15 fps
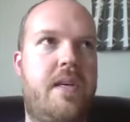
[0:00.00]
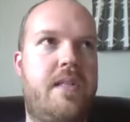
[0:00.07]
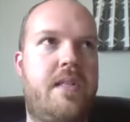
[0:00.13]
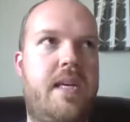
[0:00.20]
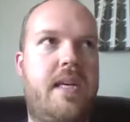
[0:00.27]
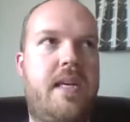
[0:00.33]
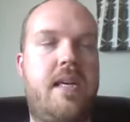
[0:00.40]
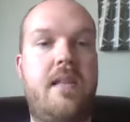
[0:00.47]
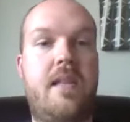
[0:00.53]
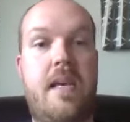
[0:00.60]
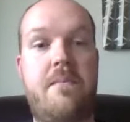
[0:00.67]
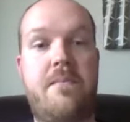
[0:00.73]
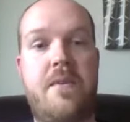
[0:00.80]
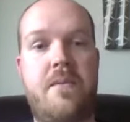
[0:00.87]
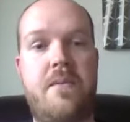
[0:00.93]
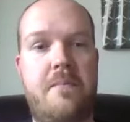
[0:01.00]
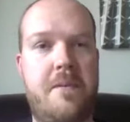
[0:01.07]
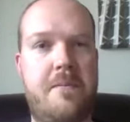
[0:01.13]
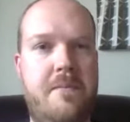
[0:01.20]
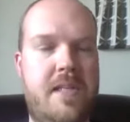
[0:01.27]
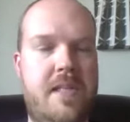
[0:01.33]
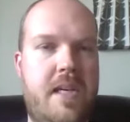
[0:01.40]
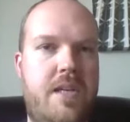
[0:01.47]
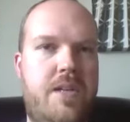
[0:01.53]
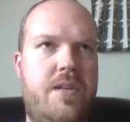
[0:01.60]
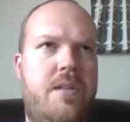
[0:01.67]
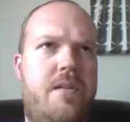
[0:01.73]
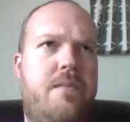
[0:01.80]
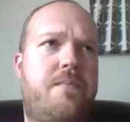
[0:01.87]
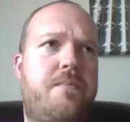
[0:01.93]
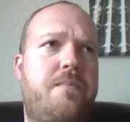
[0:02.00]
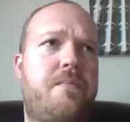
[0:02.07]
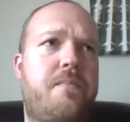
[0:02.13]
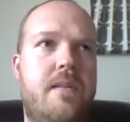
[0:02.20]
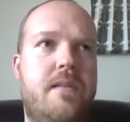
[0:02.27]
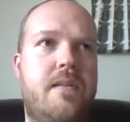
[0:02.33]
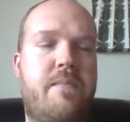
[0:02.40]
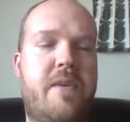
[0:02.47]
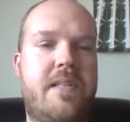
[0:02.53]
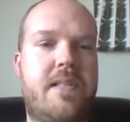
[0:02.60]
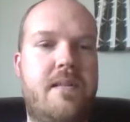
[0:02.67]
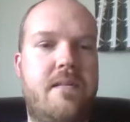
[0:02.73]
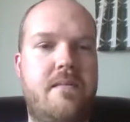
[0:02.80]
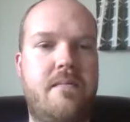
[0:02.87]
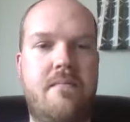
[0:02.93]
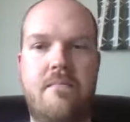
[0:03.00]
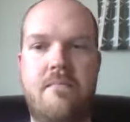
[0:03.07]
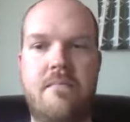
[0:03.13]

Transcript: taking them through implementation, expressing